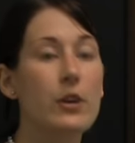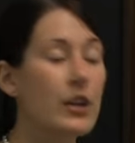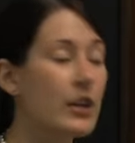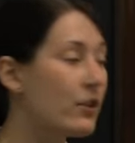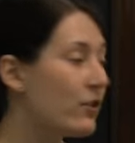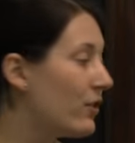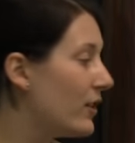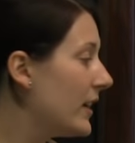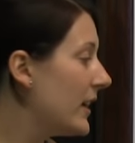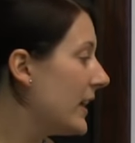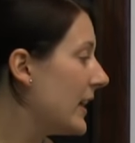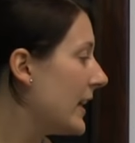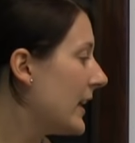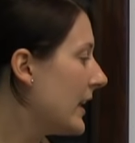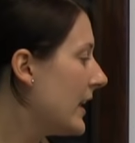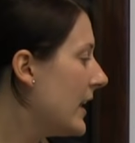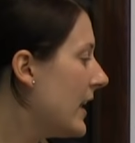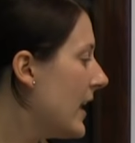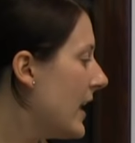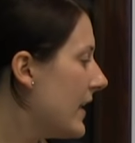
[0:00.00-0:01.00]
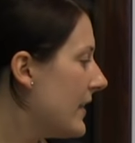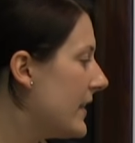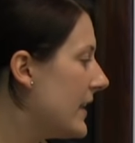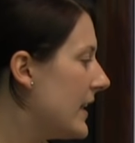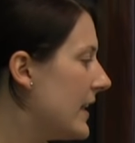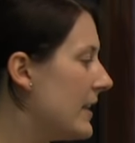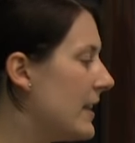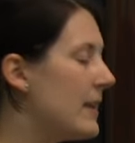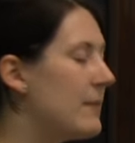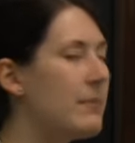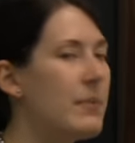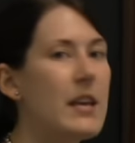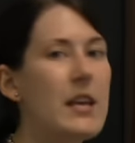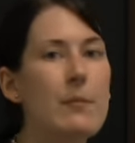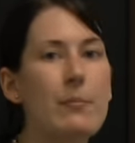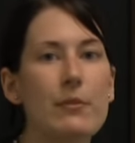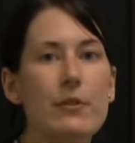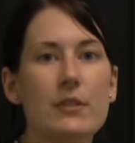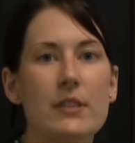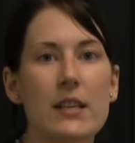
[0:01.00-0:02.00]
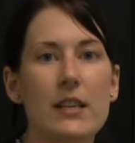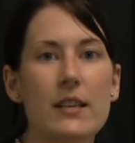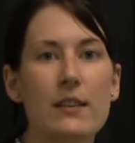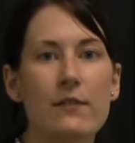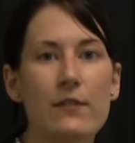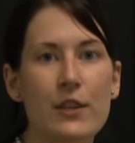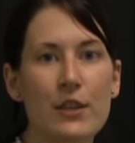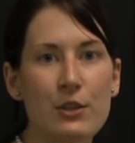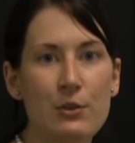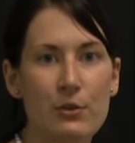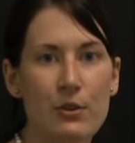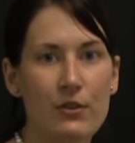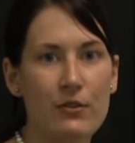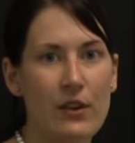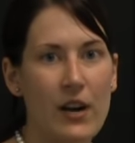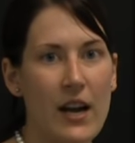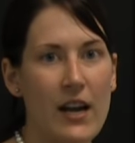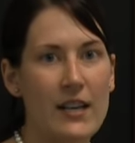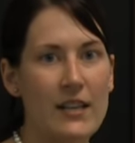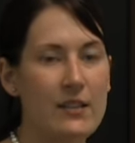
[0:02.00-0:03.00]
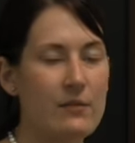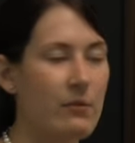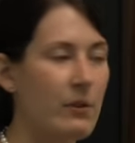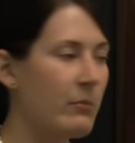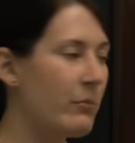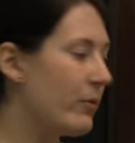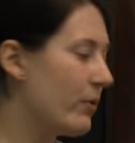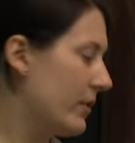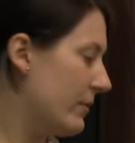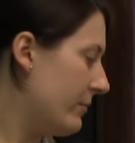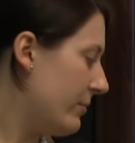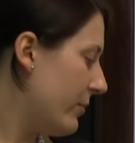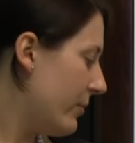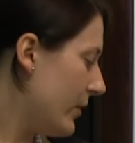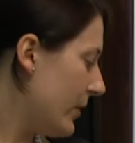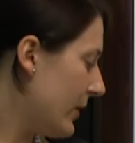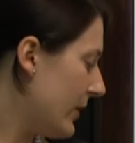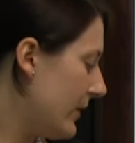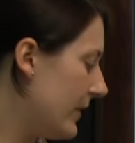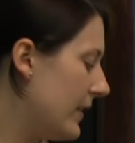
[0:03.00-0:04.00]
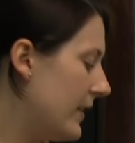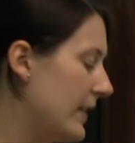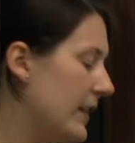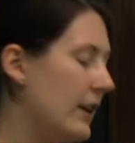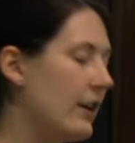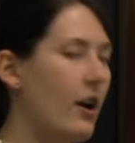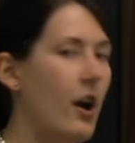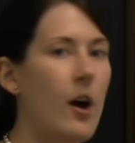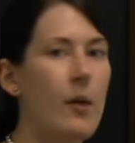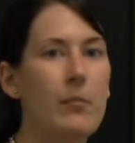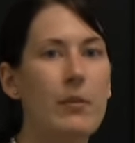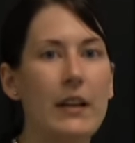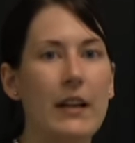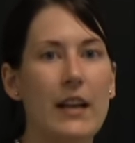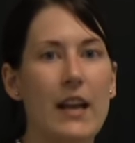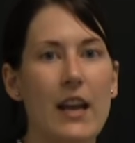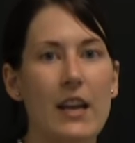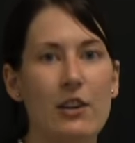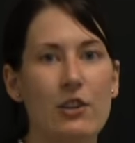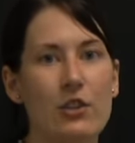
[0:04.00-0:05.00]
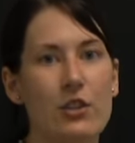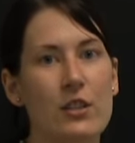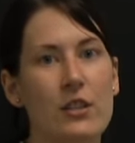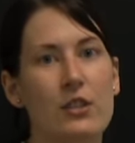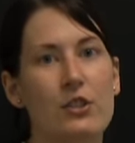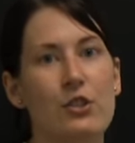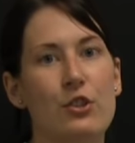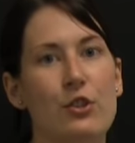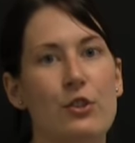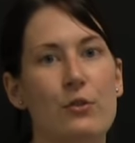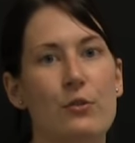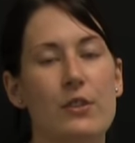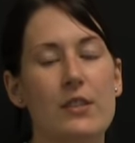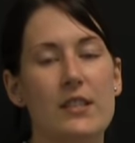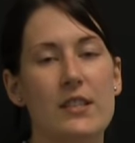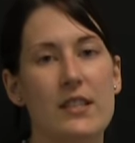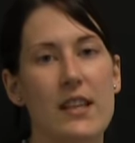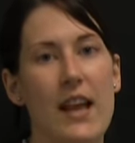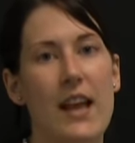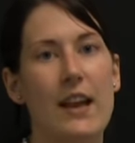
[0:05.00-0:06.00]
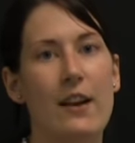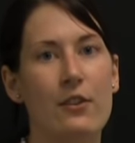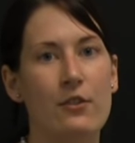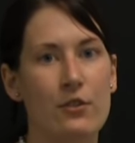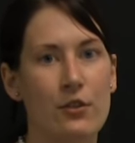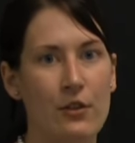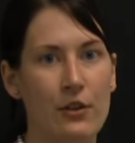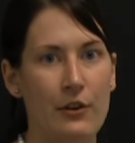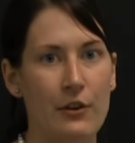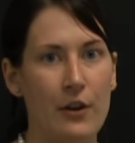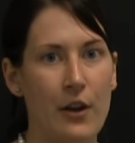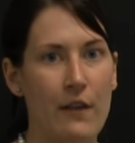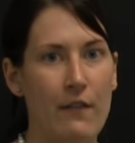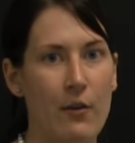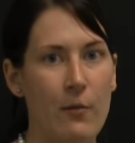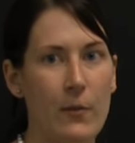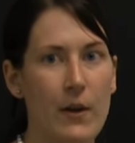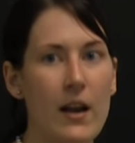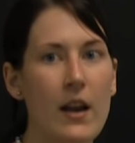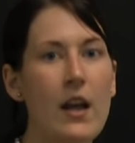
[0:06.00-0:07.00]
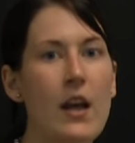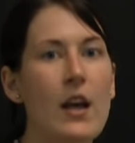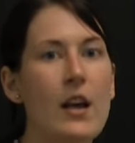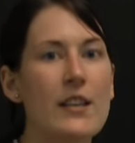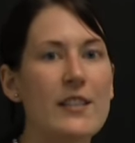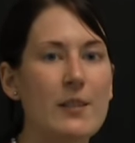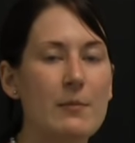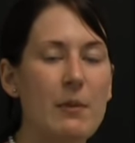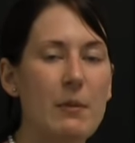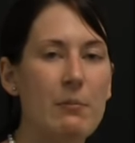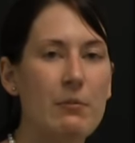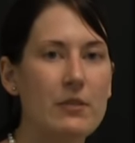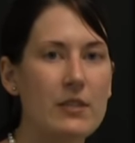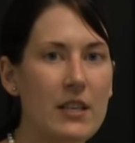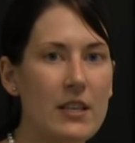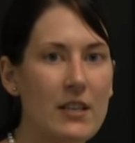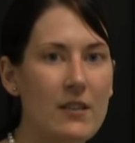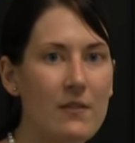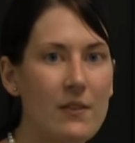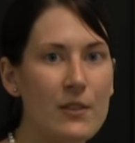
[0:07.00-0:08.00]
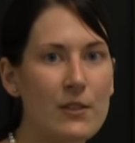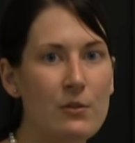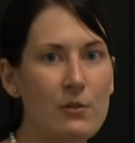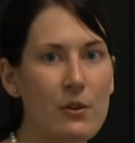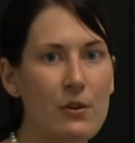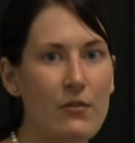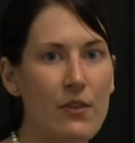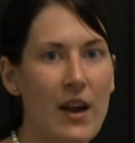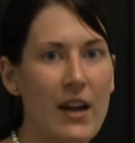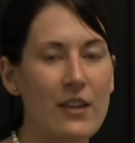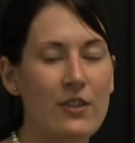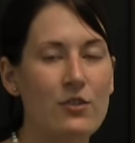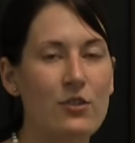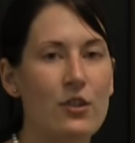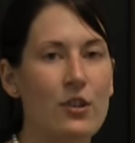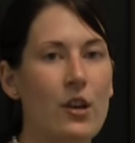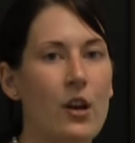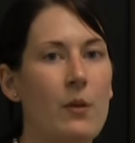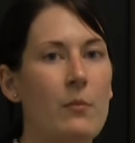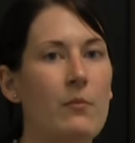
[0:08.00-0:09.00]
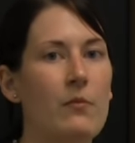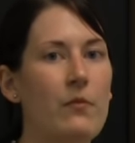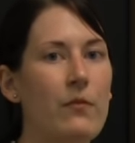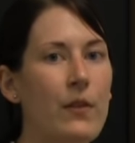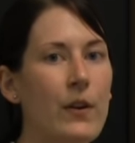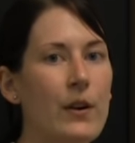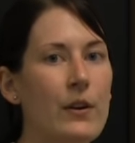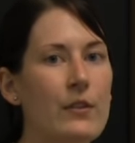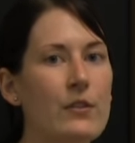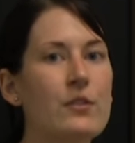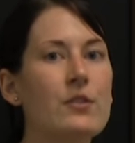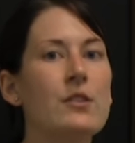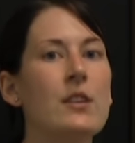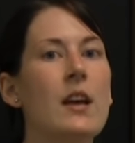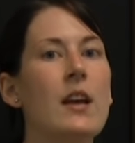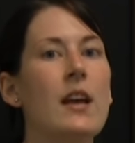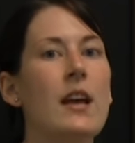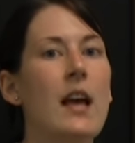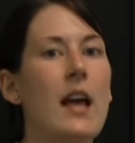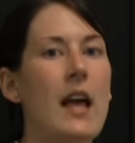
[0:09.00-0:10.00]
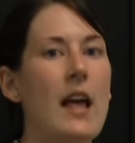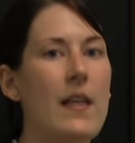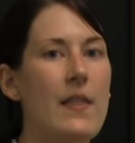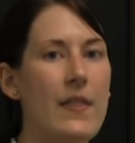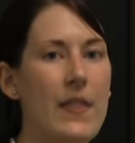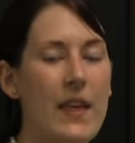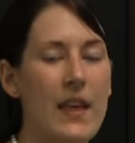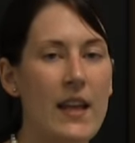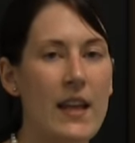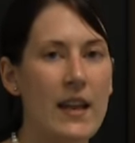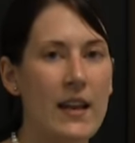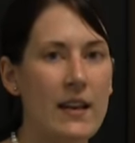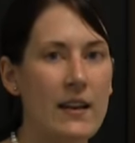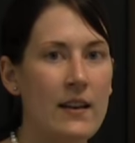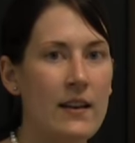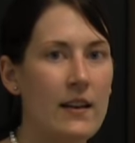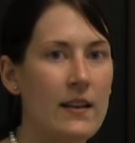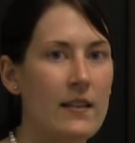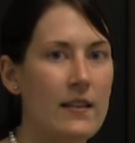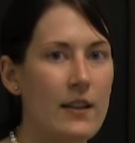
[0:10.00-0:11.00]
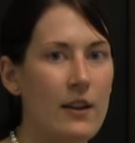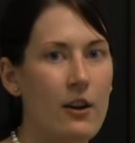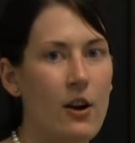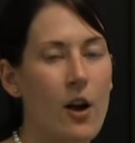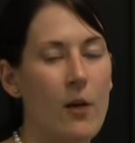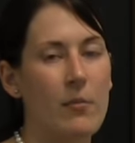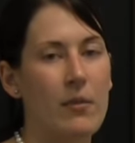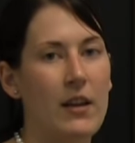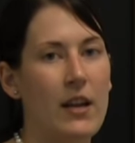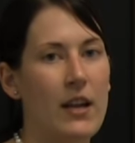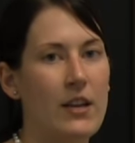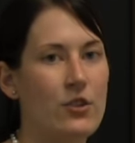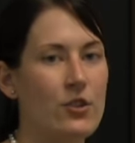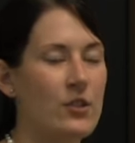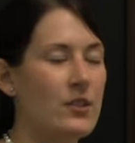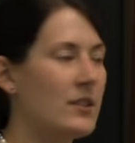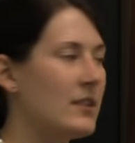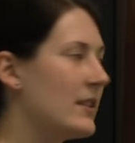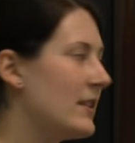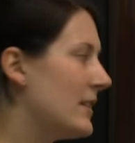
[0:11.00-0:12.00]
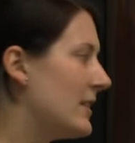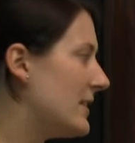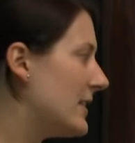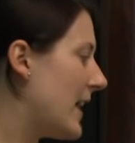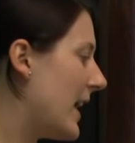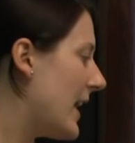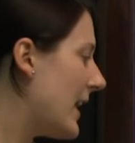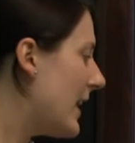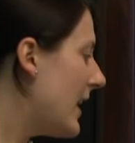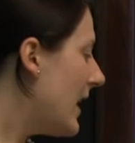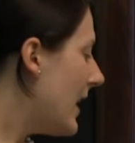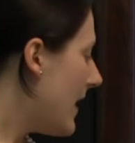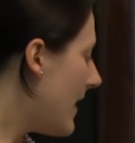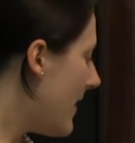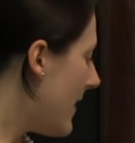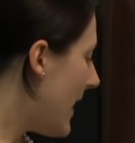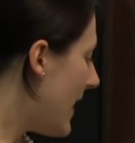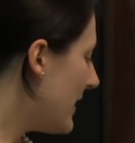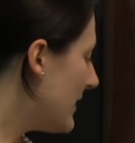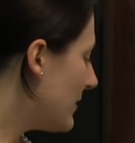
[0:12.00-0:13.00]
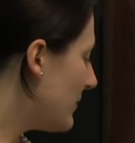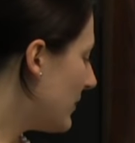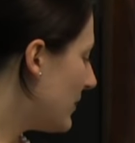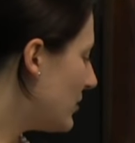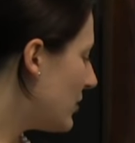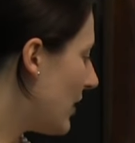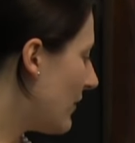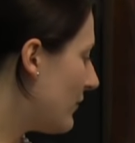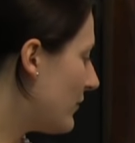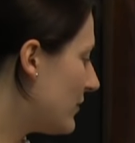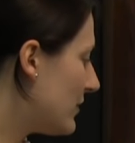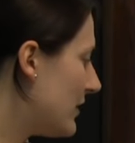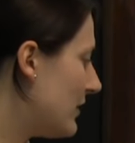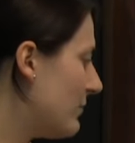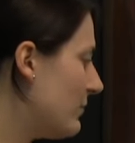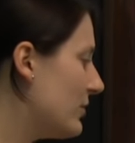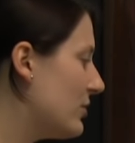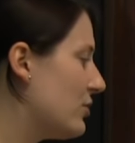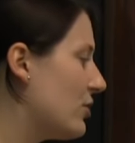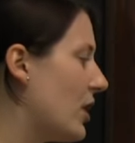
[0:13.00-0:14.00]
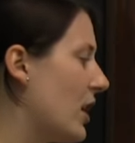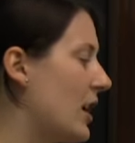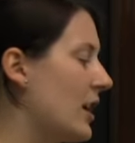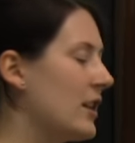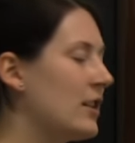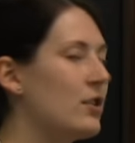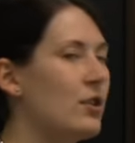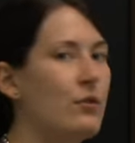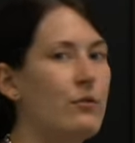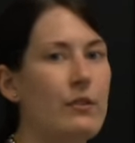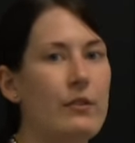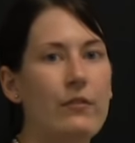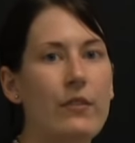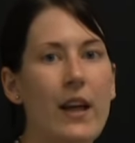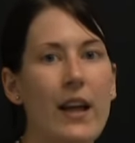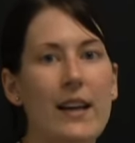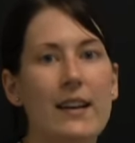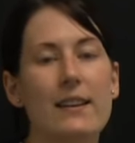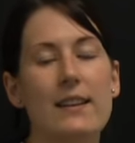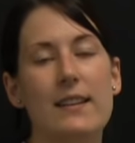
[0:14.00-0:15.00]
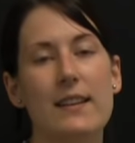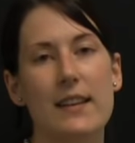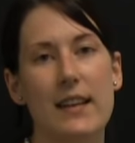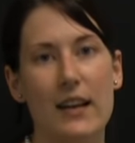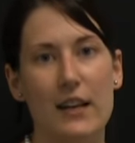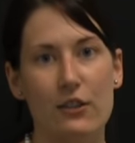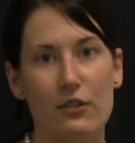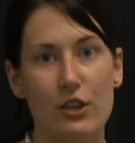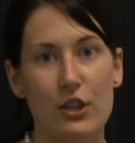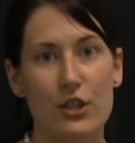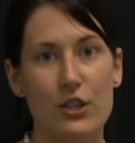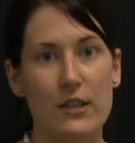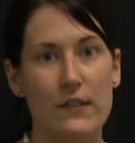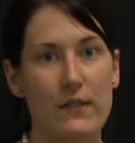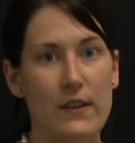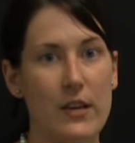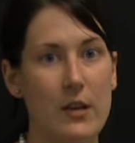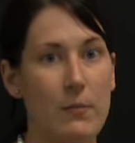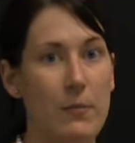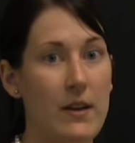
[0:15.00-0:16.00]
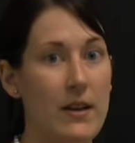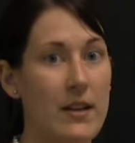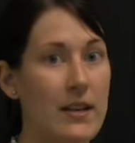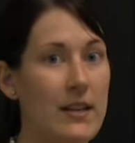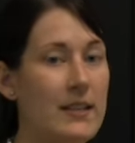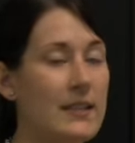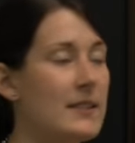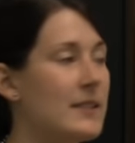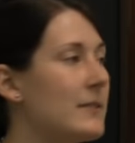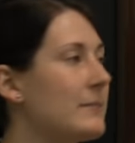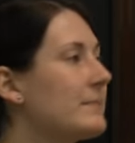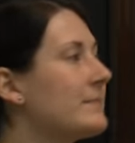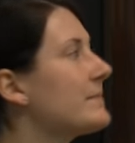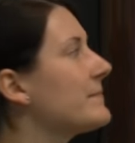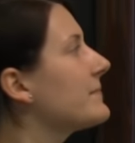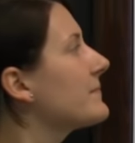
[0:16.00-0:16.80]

were agreeing that people's individual rights were more important than their obligation to the state or to their government. So people's individual rights should come first, and then their obligations to the state. And that is what Jefferson was trying to reflect in the Declaration of Independence.